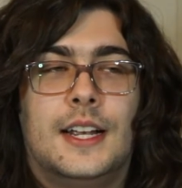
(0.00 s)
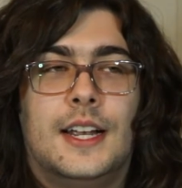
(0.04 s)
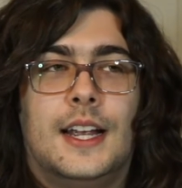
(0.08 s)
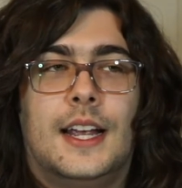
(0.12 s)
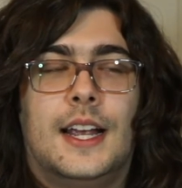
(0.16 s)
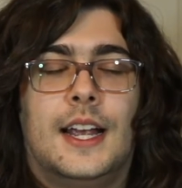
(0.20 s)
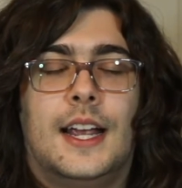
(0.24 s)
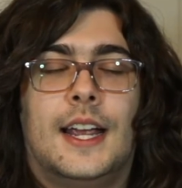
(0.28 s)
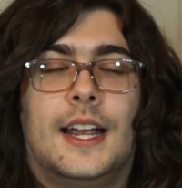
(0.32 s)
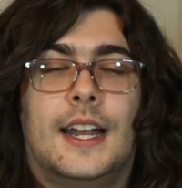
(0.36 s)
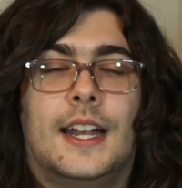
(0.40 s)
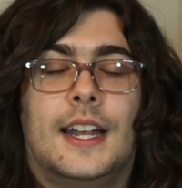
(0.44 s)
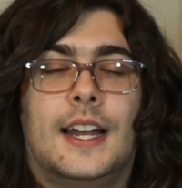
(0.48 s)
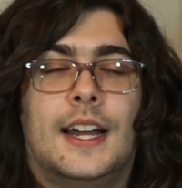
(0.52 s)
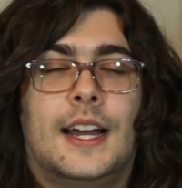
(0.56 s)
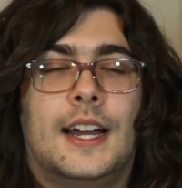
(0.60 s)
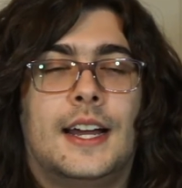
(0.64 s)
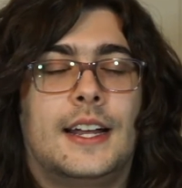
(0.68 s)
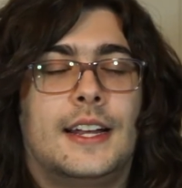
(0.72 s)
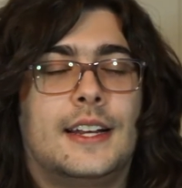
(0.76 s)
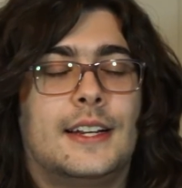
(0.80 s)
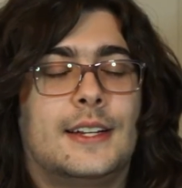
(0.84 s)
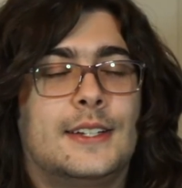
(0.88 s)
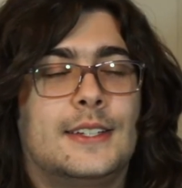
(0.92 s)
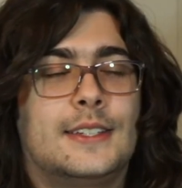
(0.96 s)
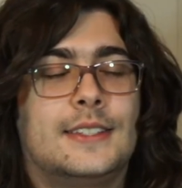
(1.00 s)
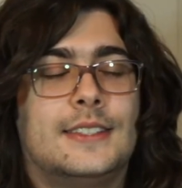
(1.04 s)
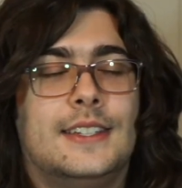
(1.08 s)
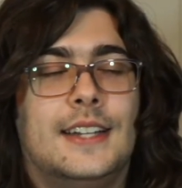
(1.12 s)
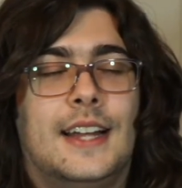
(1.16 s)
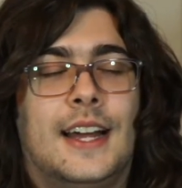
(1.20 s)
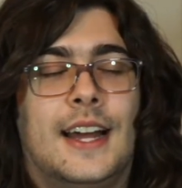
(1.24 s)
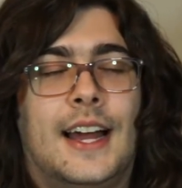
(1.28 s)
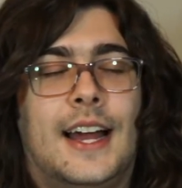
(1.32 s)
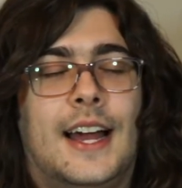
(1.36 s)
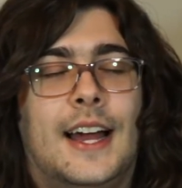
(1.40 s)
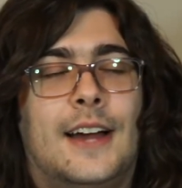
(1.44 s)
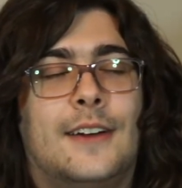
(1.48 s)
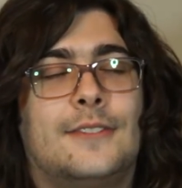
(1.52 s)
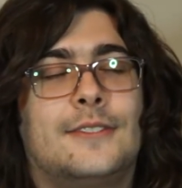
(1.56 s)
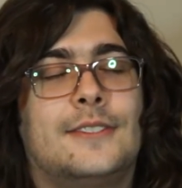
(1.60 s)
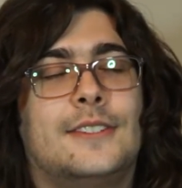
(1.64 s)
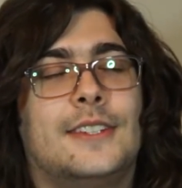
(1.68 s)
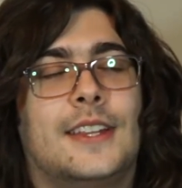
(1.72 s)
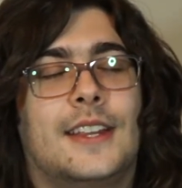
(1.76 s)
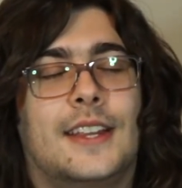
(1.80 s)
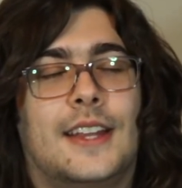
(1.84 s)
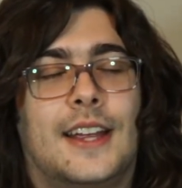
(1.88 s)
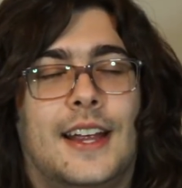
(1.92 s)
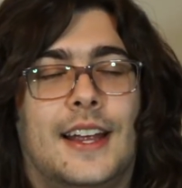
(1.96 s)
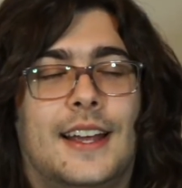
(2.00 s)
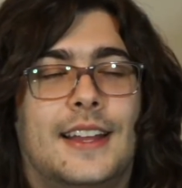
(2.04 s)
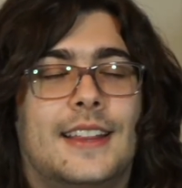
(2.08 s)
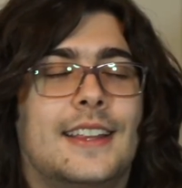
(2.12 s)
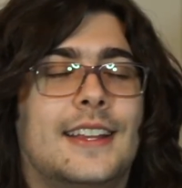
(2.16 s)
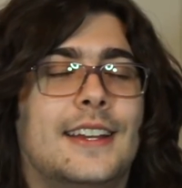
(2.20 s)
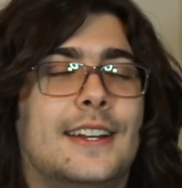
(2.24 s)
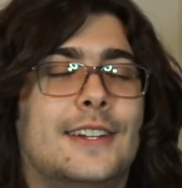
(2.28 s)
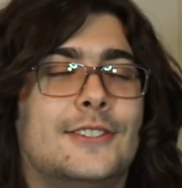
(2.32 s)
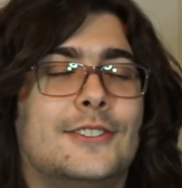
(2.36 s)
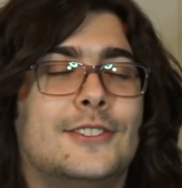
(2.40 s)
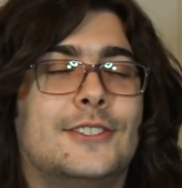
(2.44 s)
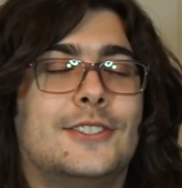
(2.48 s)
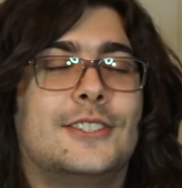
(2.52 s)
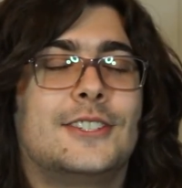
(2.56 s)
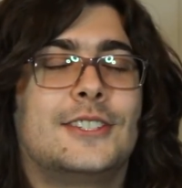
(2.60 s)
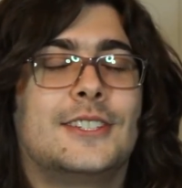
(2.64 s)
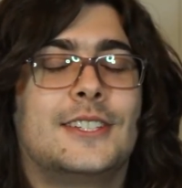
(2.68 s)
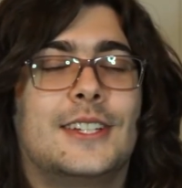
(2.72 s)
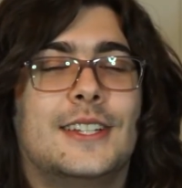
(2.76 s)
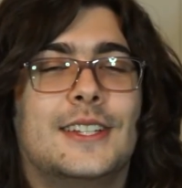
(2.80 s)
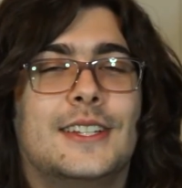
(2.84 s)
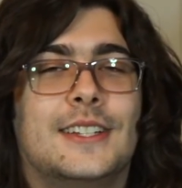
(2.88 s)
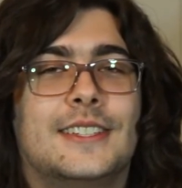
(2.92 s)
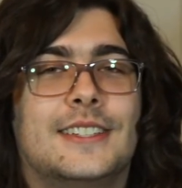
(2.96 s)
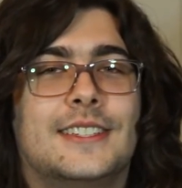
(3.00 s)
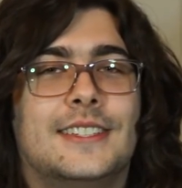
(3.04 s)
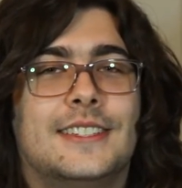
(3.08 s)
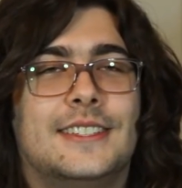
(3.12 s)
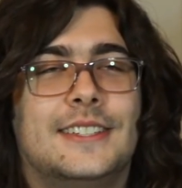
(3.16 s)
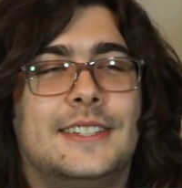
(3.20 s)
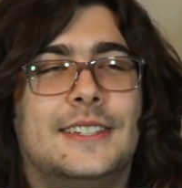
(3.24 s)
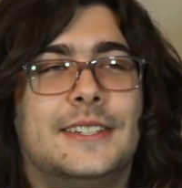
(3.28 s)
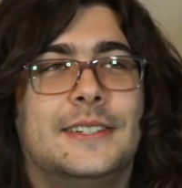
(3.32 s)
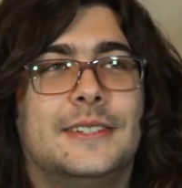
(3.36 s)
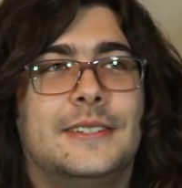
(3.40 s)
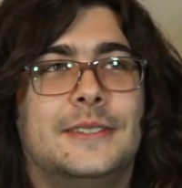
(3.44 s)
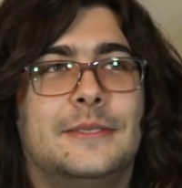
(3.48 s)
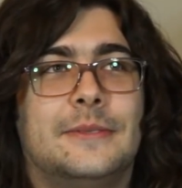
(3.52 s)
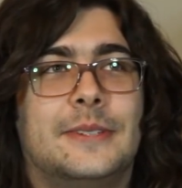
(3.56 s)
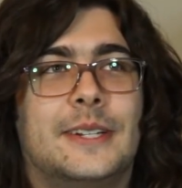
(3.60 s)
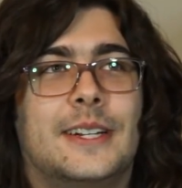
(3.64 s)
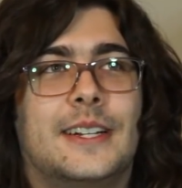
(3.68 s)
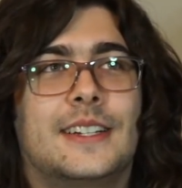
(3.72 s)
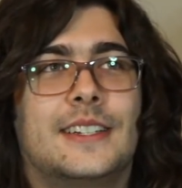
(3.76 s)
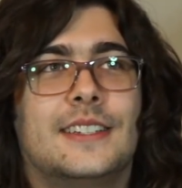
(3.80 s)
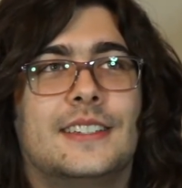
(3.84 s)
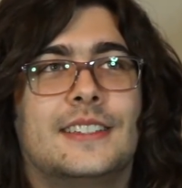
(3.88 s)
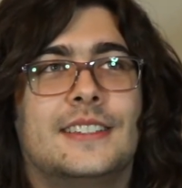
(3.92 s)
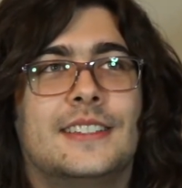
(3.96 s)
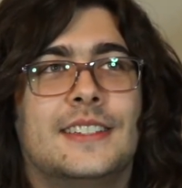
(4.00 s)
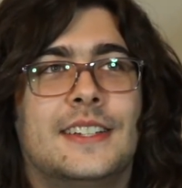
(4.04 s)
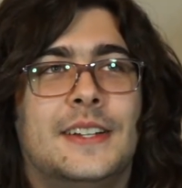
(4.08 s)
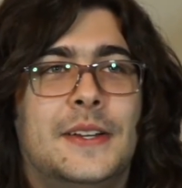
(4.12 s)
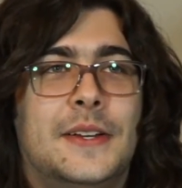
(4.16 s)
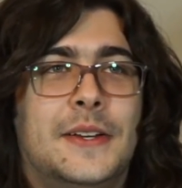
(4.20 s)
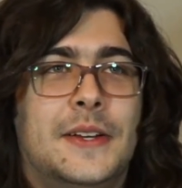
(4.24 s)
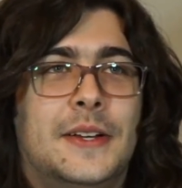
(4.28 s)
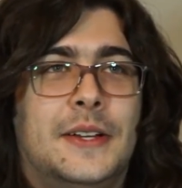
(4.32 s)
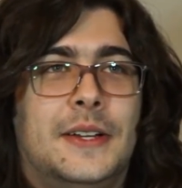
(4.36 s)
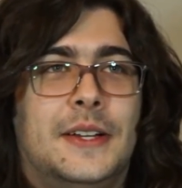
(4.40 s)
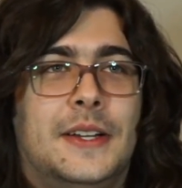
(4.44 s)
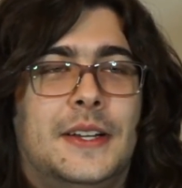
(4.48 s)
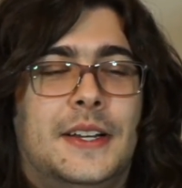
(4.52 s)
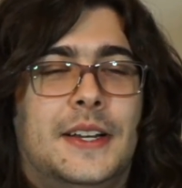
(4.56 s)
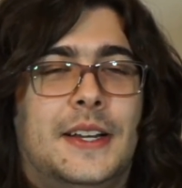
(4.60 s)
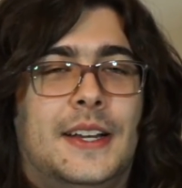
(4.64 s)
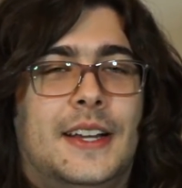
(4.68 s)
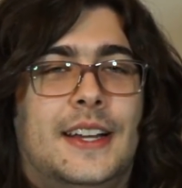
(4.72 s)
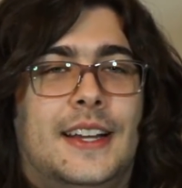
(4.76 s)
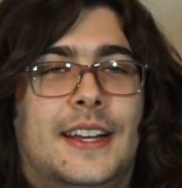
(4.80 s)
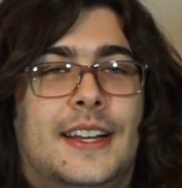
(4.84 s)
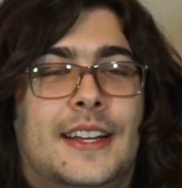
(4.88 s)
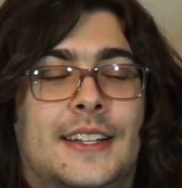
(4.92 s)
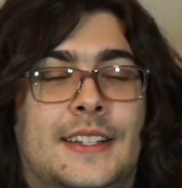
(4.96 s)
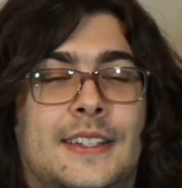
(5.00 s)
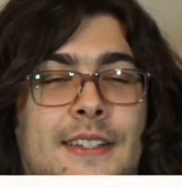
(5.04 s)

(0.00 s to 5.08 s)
and I have to think that it should still listen to you because in